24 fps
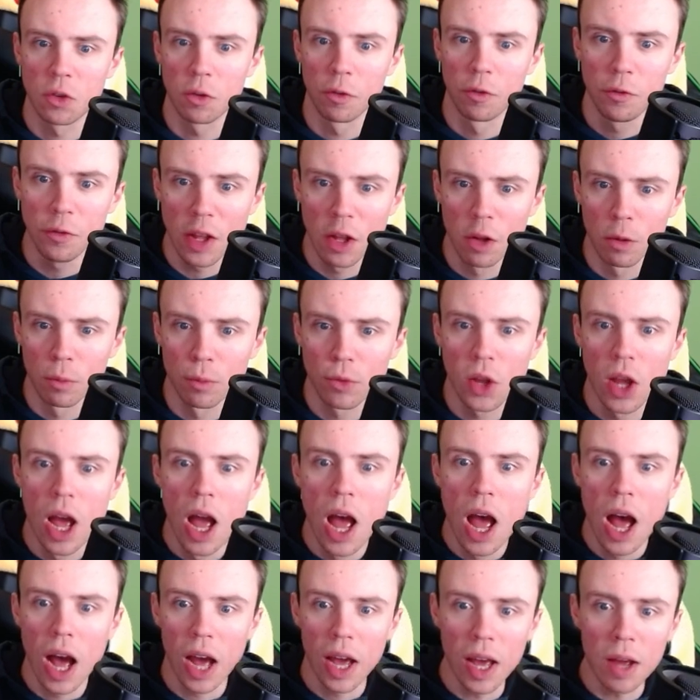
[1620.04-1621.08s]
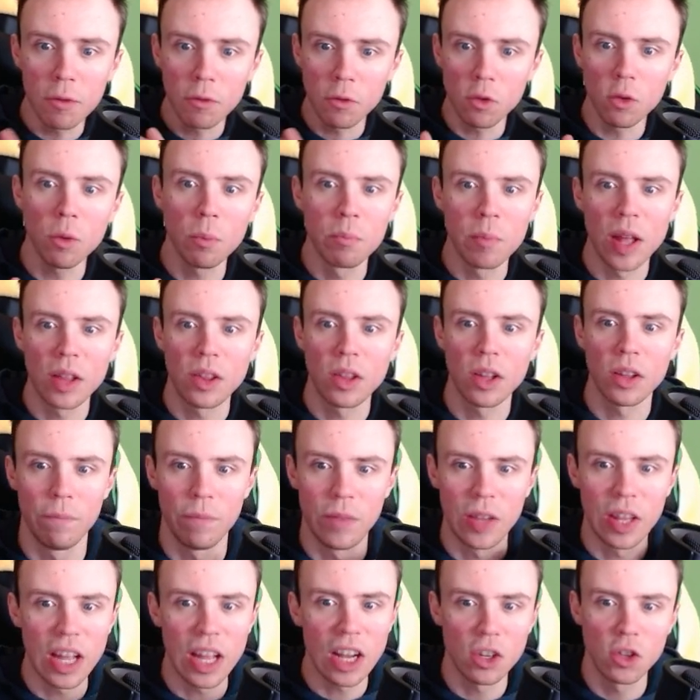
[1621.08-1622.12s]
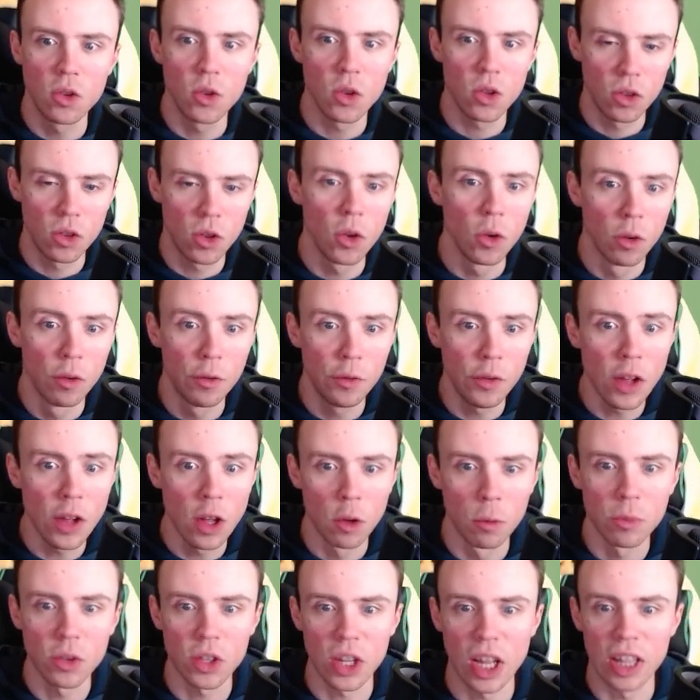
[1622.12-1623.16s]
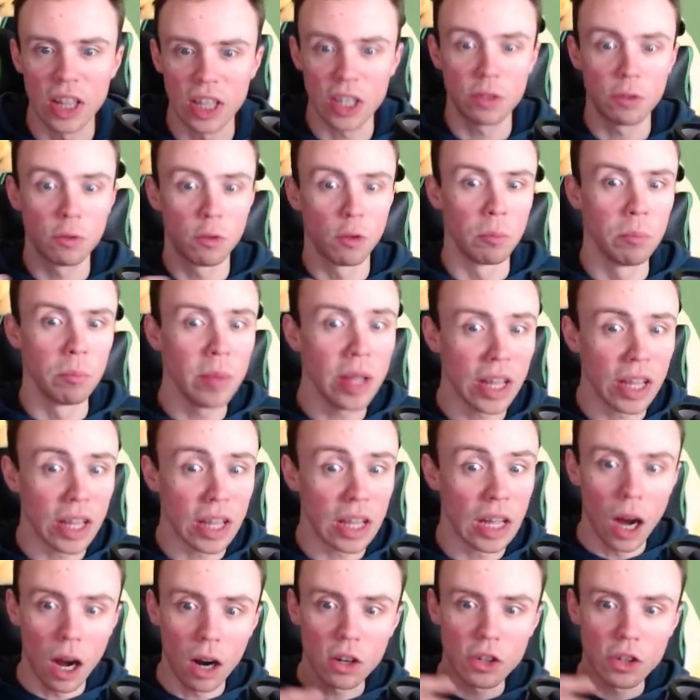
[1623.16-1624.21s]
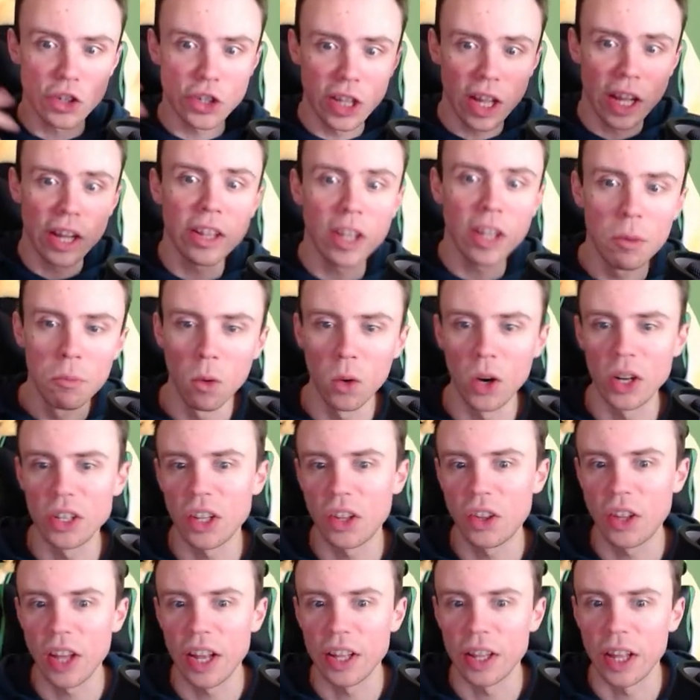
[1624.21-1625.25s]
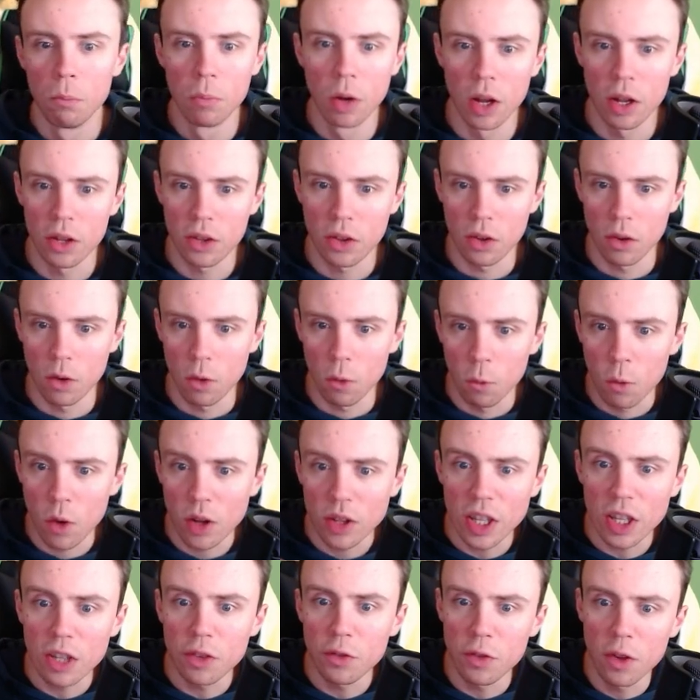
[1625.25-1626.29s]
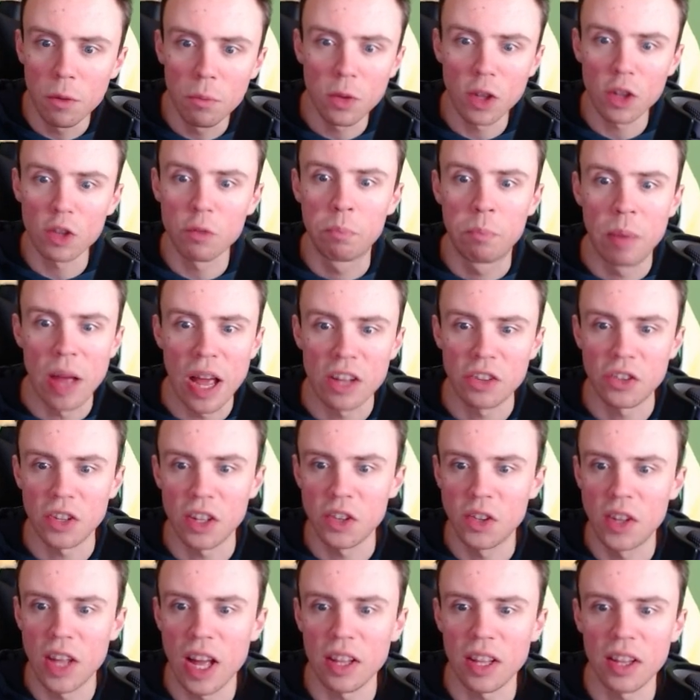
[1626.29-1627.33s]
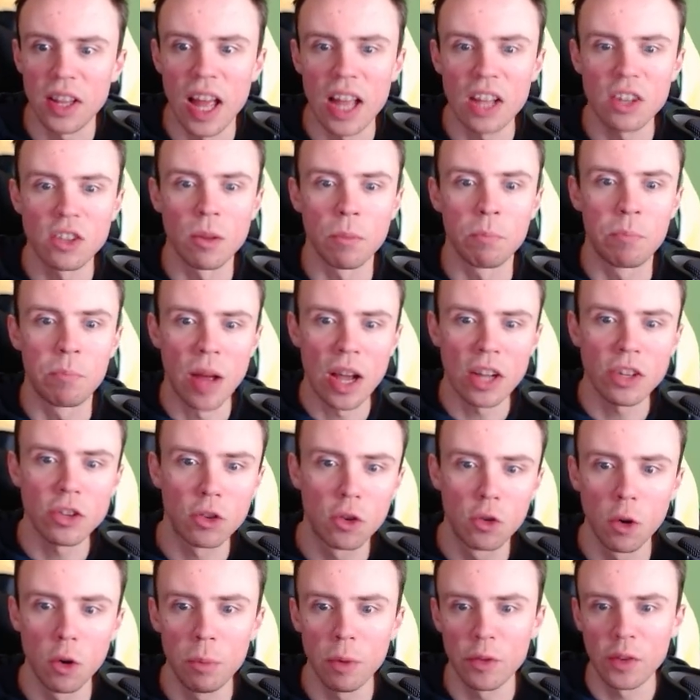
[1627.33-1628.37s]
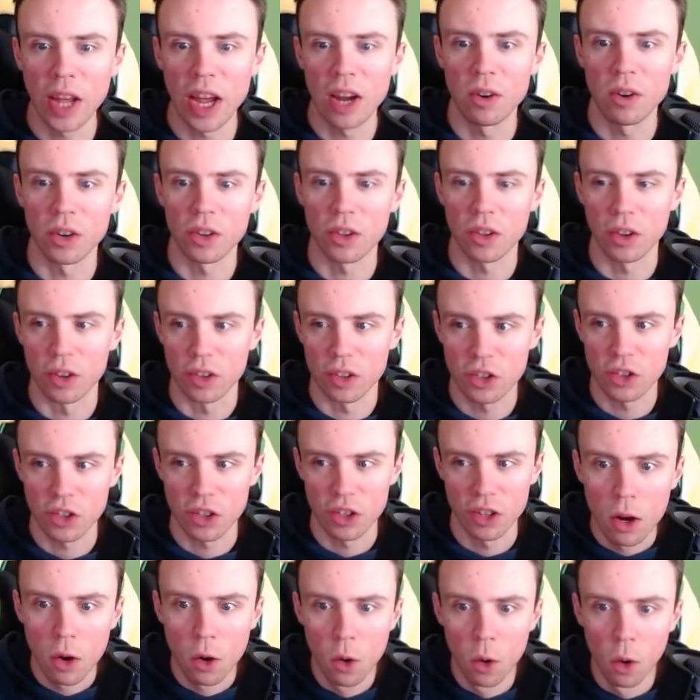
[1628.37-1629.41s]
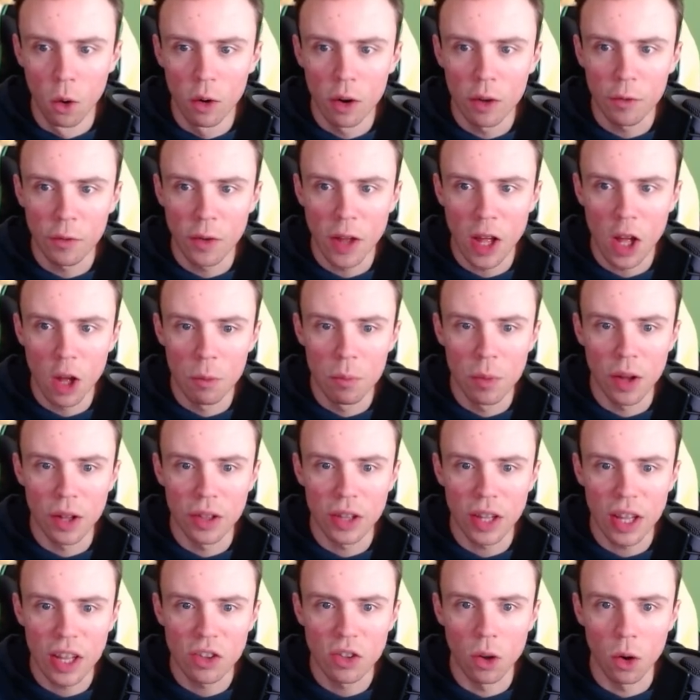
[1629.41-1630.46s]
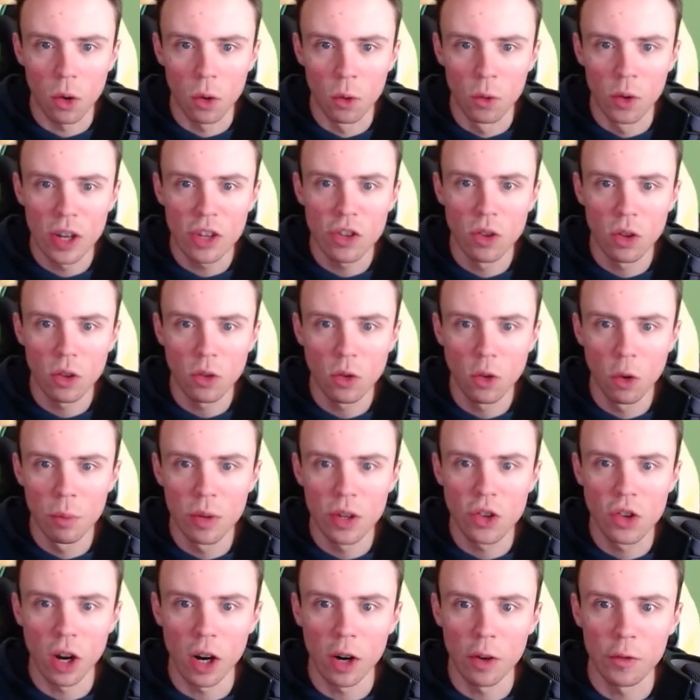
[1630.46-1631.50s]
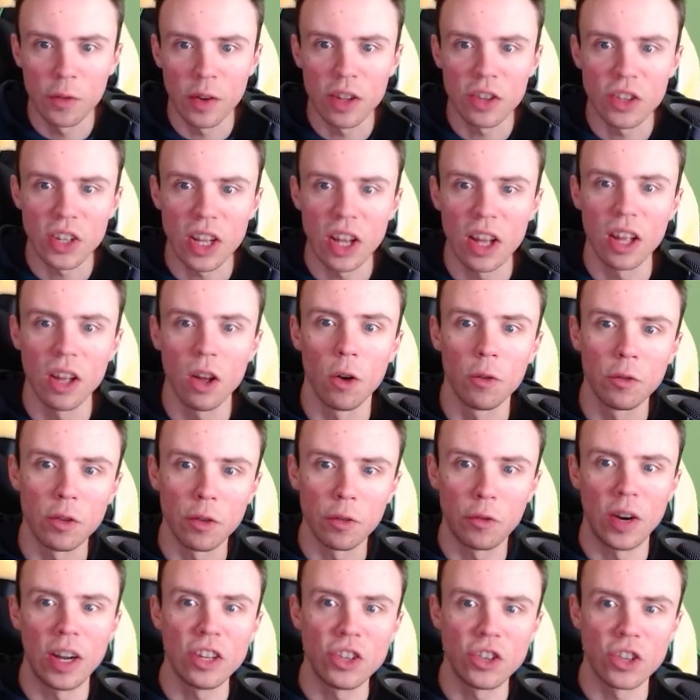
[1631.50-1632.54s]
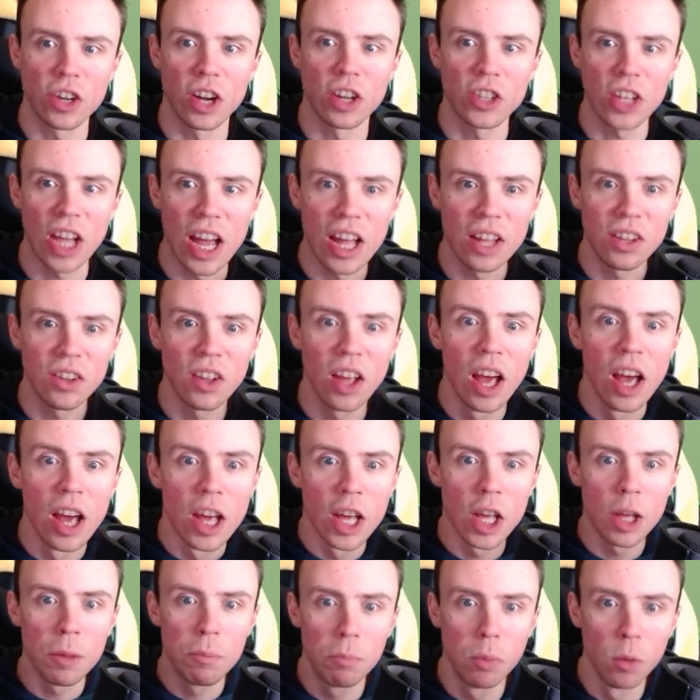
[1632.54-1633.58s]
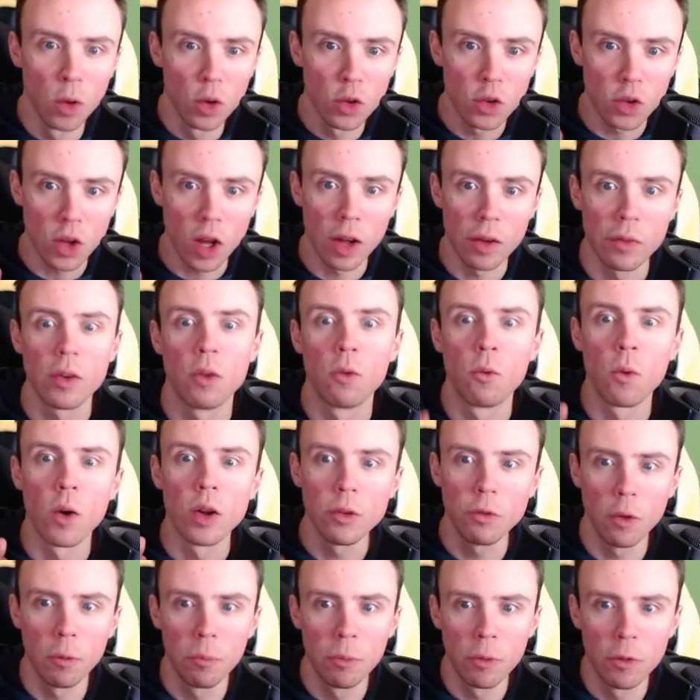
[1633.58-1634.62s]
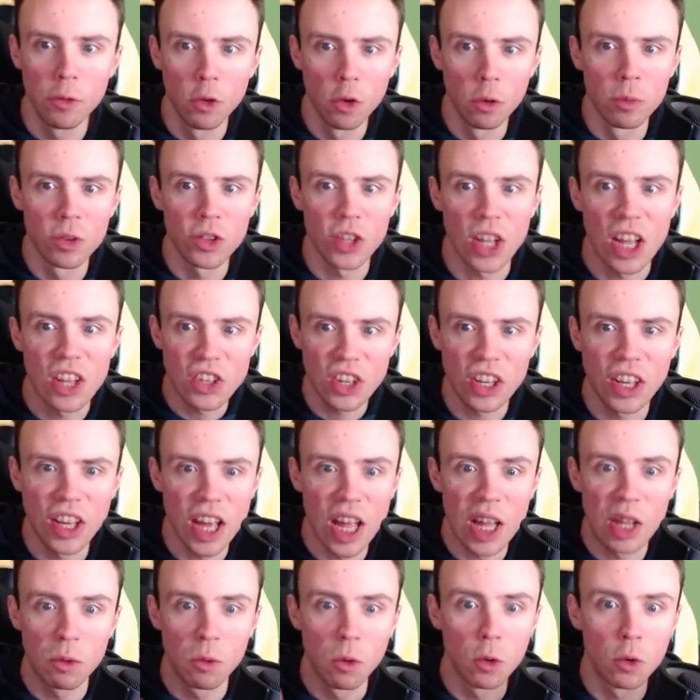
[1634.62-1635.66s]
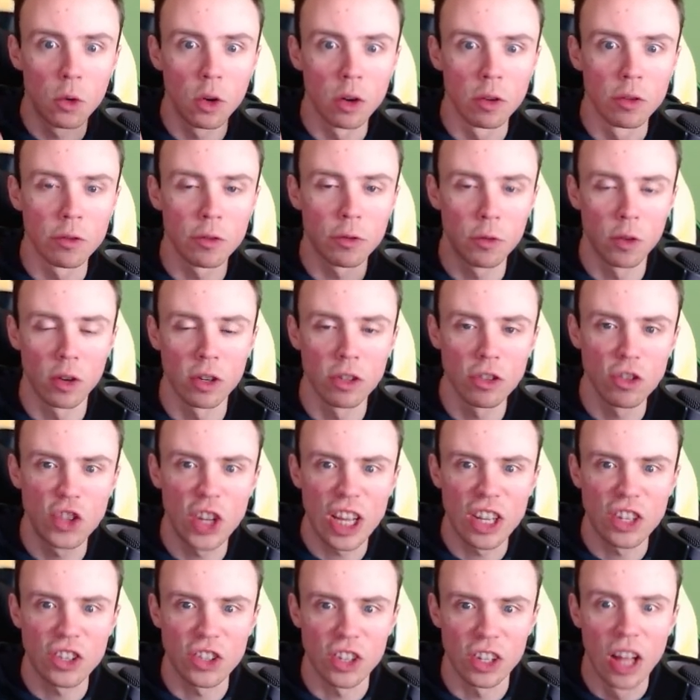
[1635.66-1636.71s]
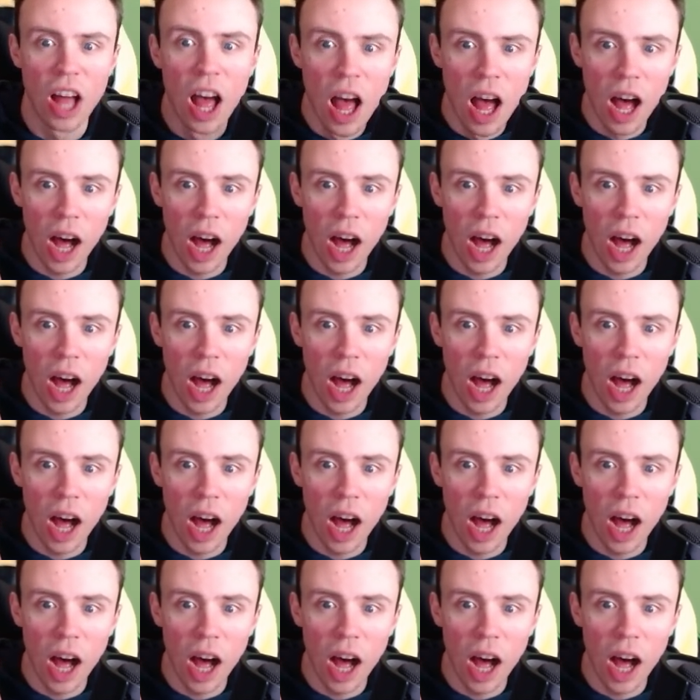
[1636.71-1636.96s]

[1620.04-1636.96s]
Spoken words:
films, I have to admit that the next 2 films, at least for me, are slightly more entertaining. But what this film does best is that it has the best group of characters. Corey Feldman is the original Tommy Jarvis of the franchise, and he pulls off a wonderful performance as a kid who confronts Jason.